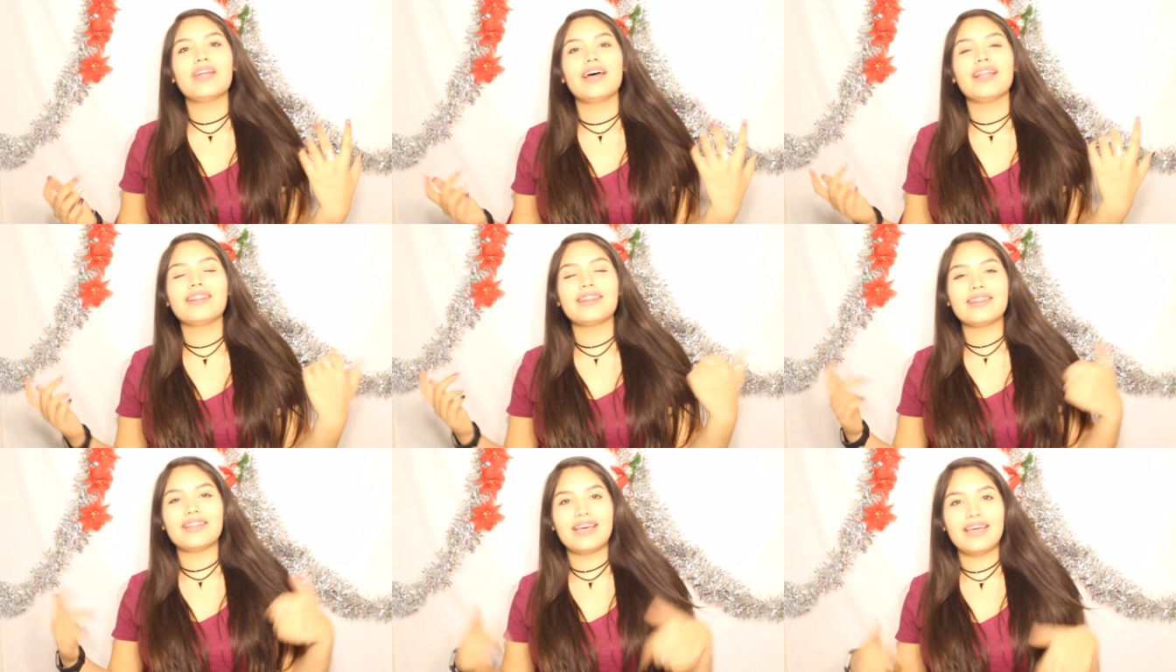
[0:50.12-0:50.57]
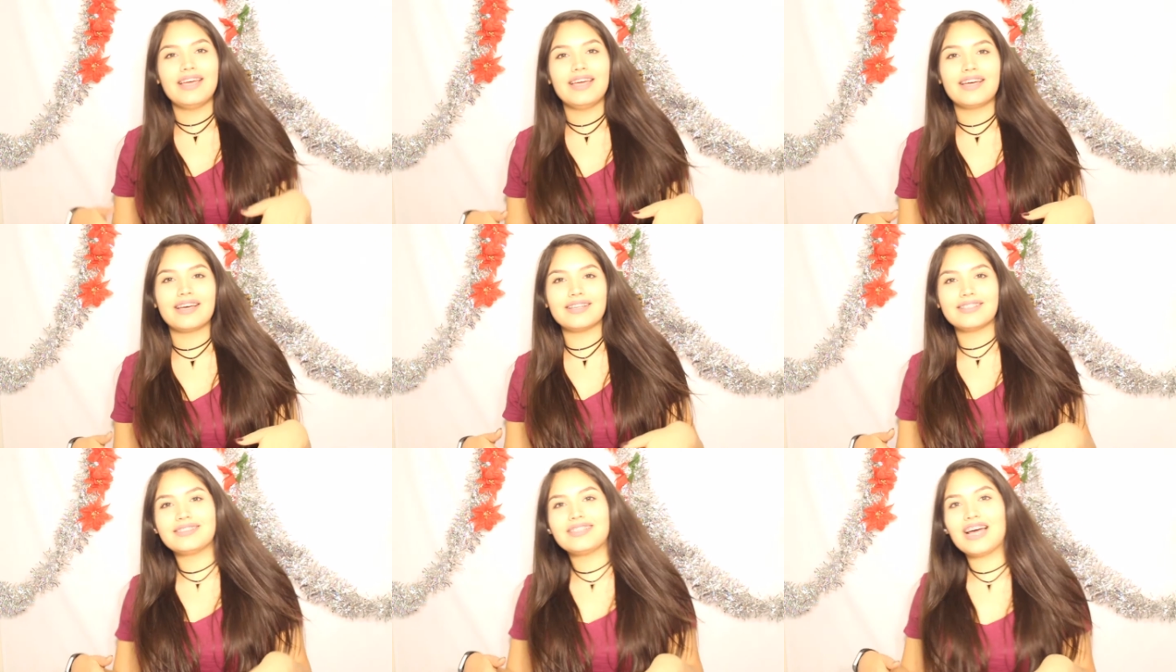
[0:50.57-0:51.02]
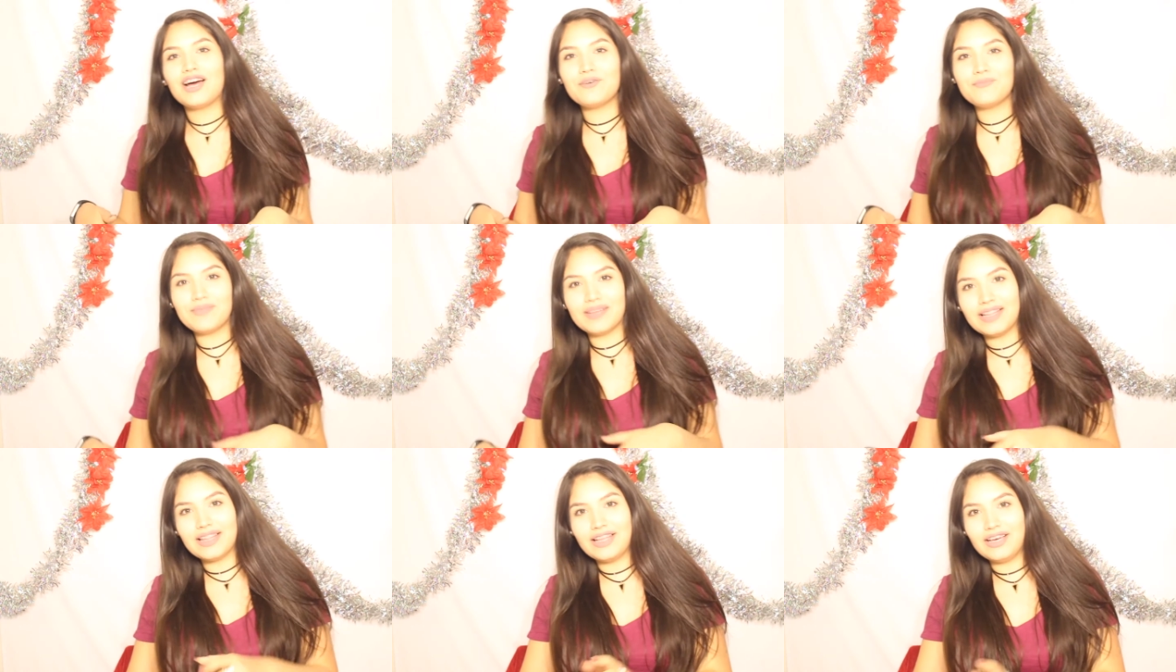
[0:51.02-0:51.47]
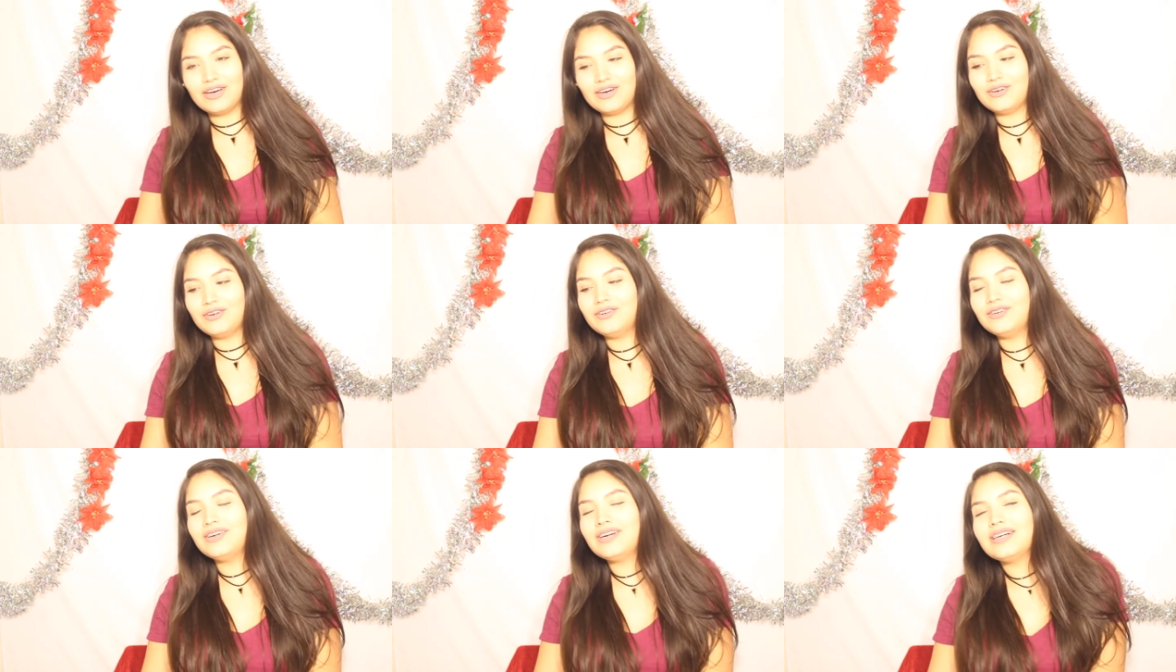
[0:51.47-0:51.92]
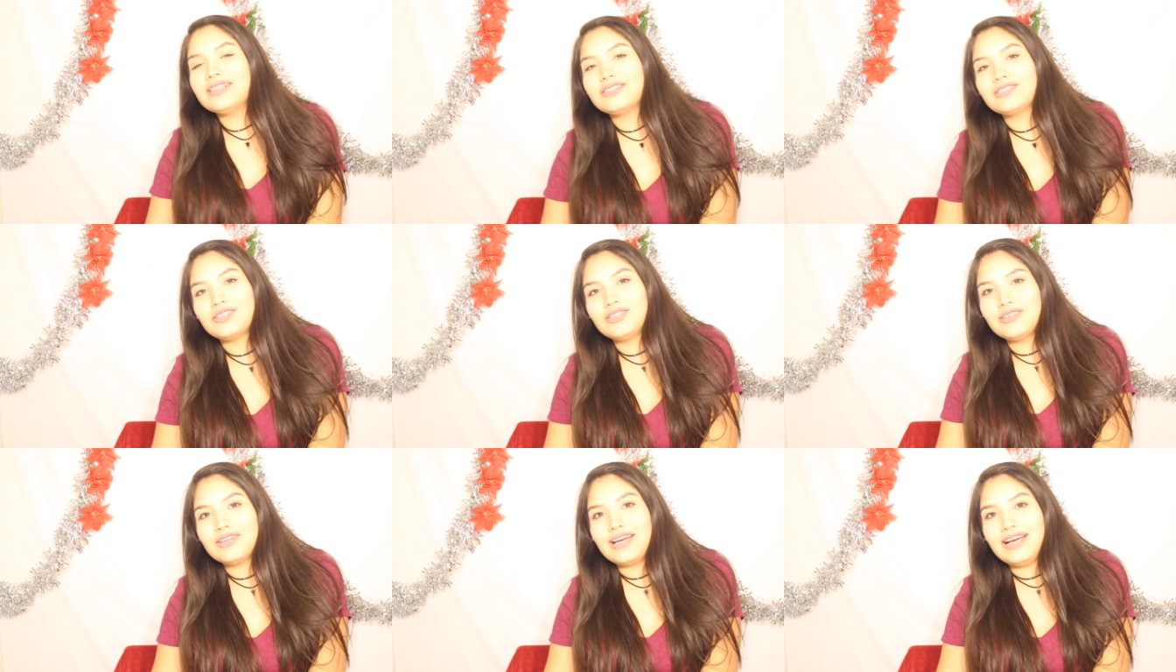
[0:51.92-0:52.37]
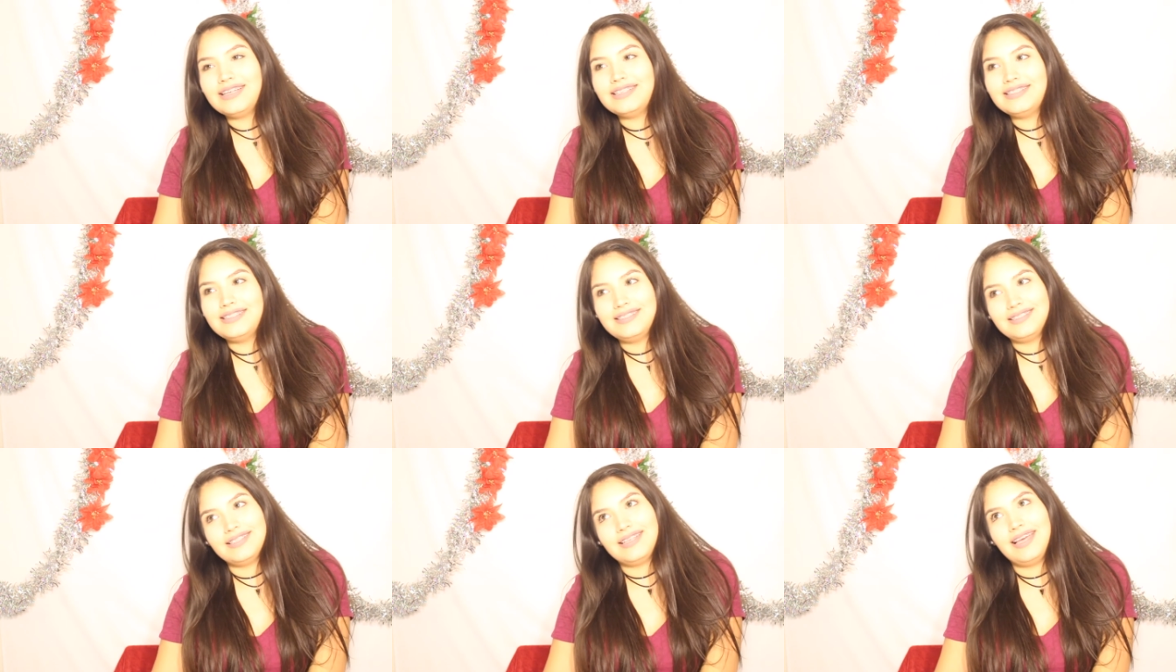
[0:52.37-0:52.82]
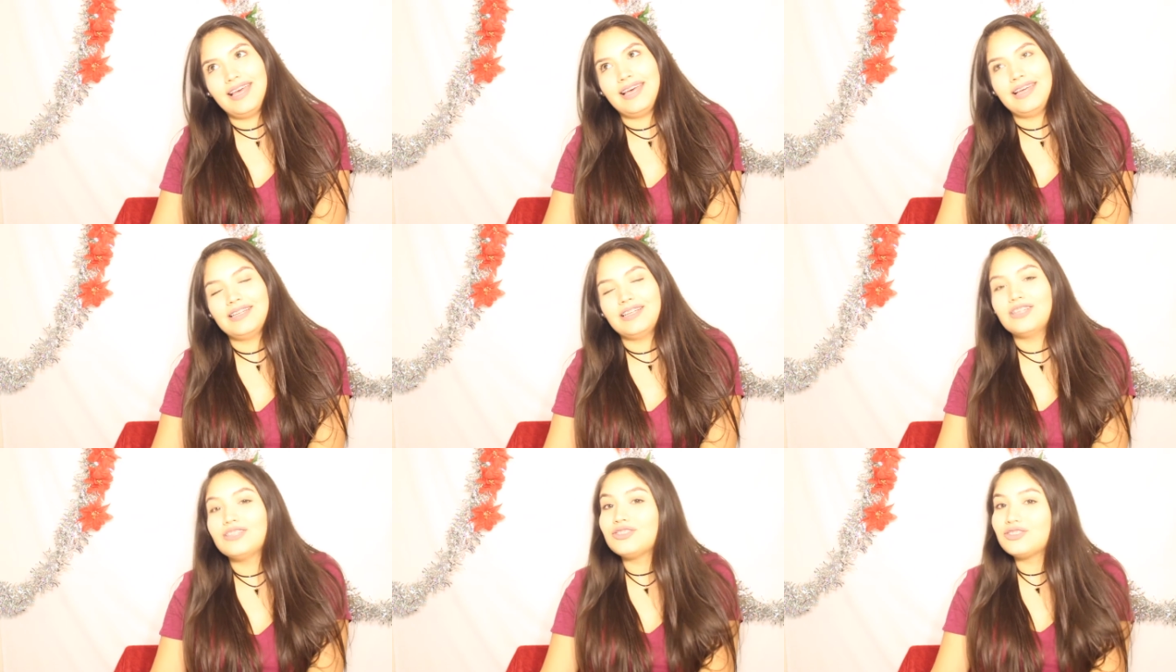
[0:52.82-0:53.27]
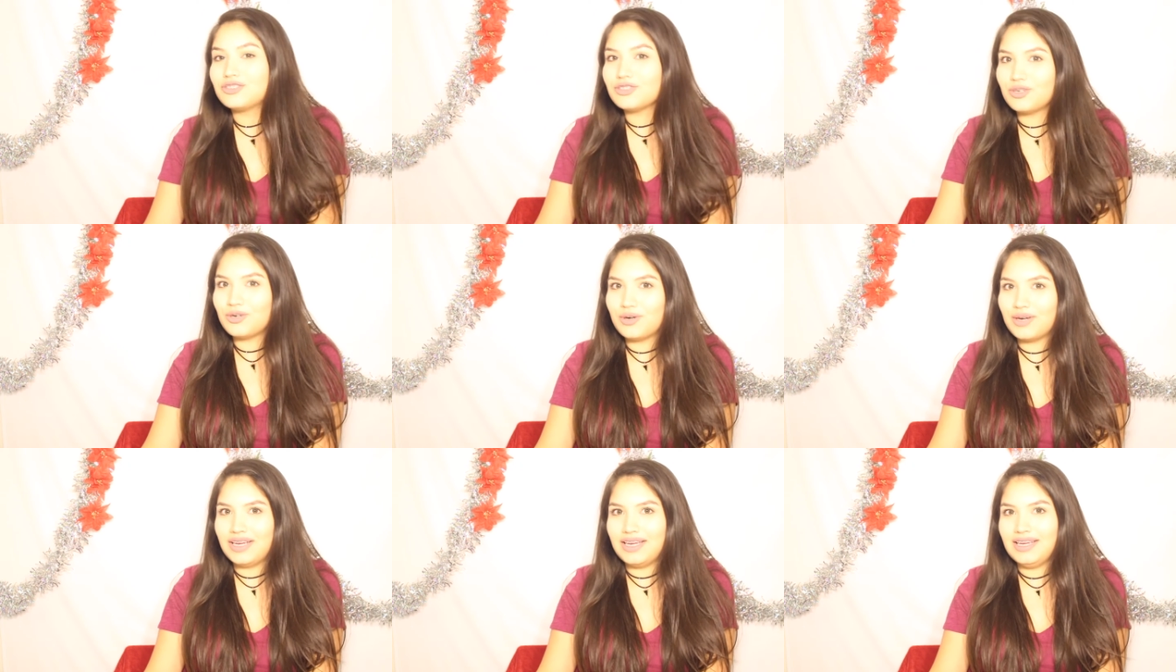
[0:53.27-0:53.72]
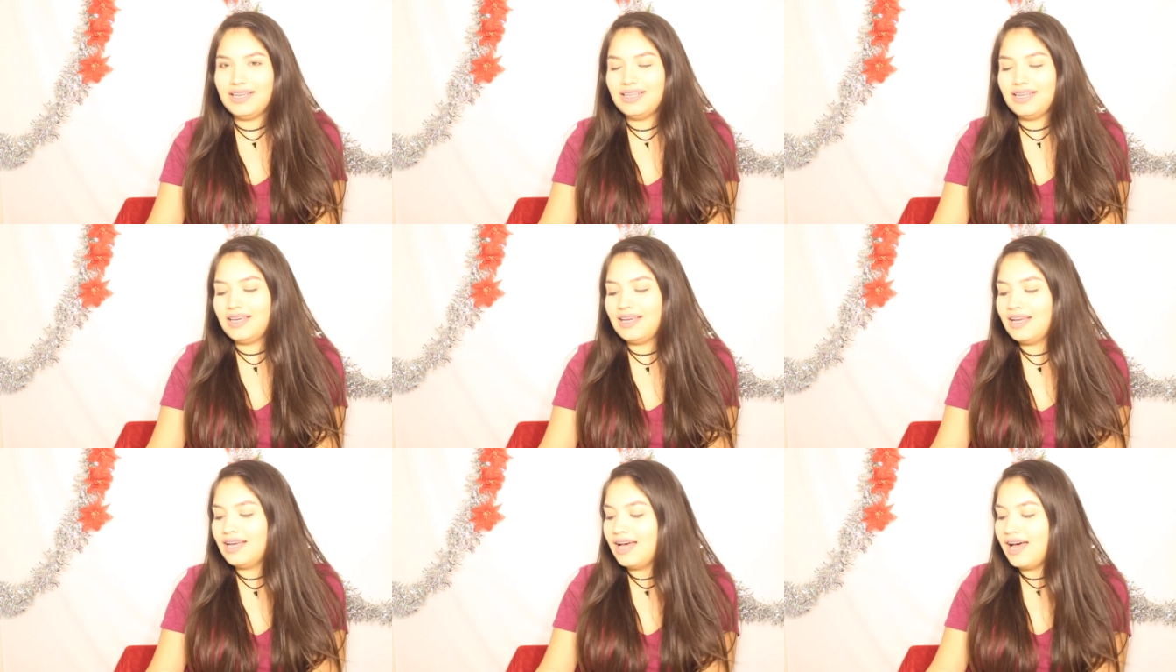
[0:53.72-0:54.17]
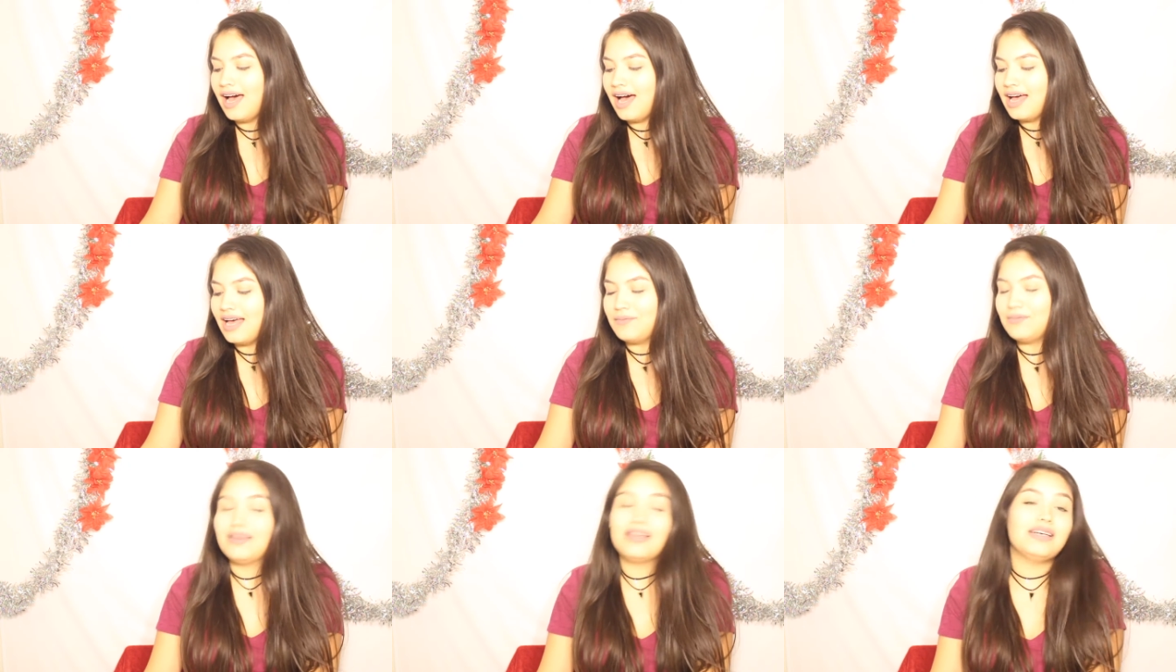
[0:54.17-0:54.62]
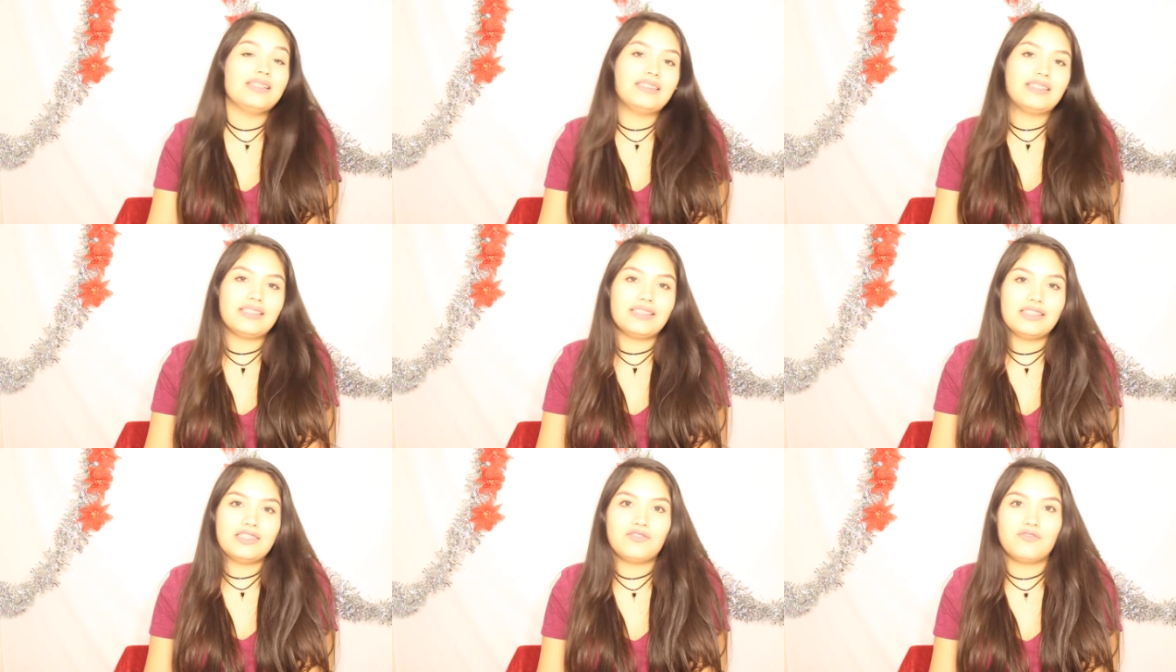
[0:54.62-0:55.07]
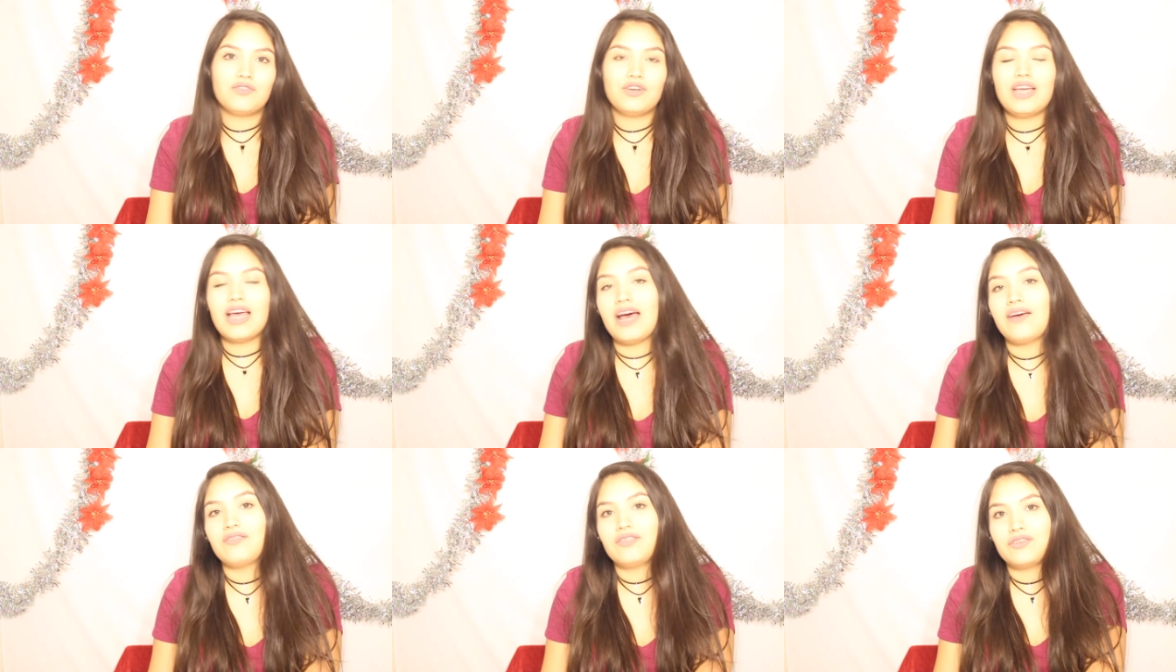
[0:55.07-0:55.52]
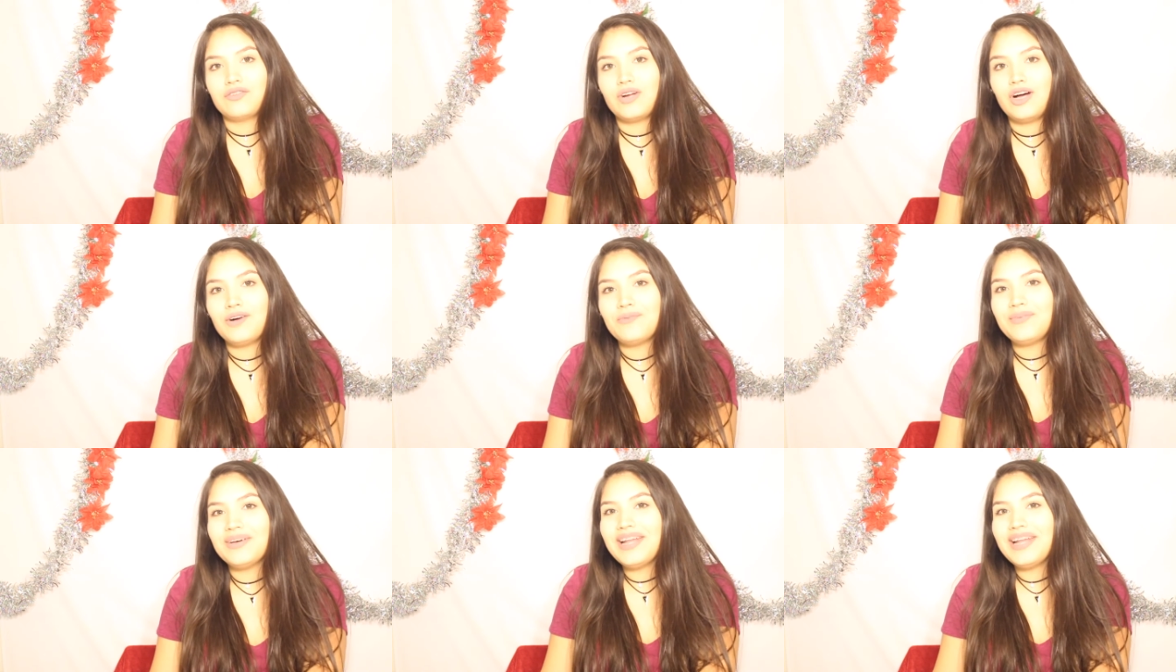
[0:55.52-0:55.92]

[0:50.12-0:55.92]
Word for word: put a link down below so you guys can join because it is free after all.